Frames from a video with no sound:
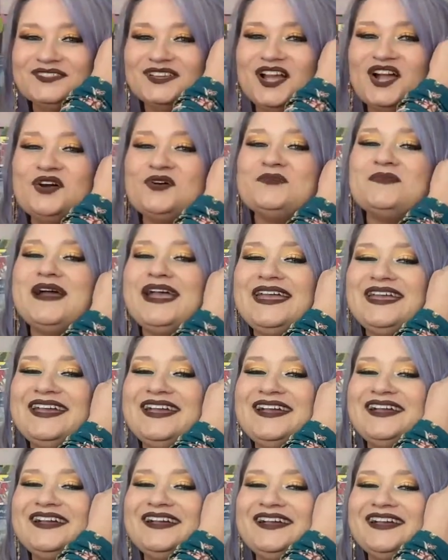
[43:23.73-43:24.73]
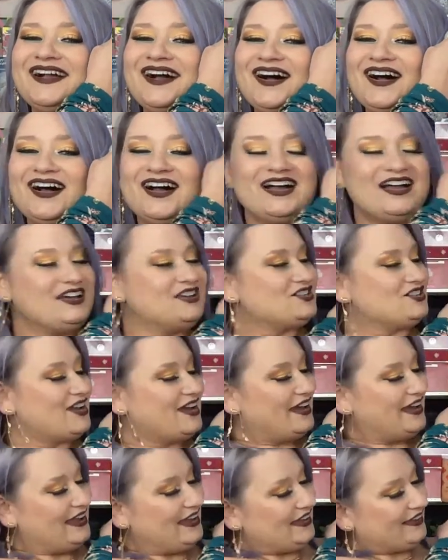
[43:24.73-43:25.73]
Oh my gosh.
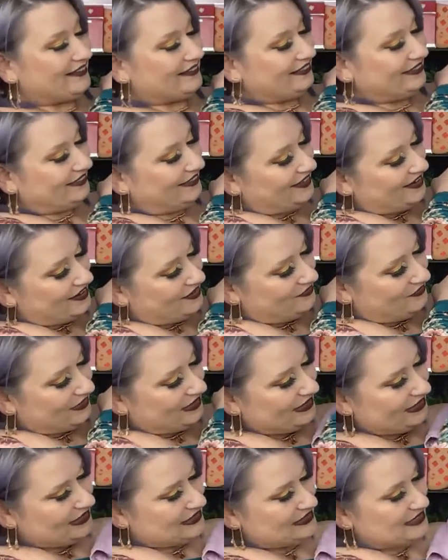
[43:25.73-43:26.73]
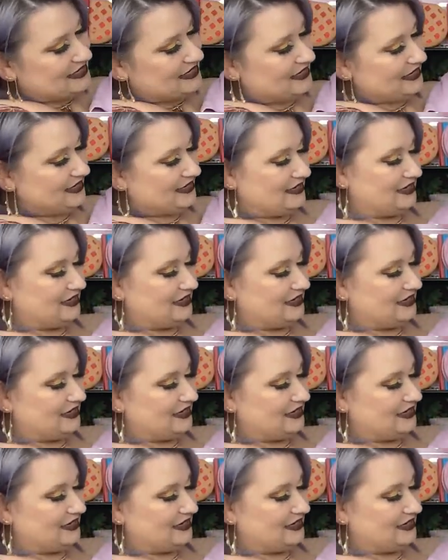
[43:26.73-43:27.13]
I love it.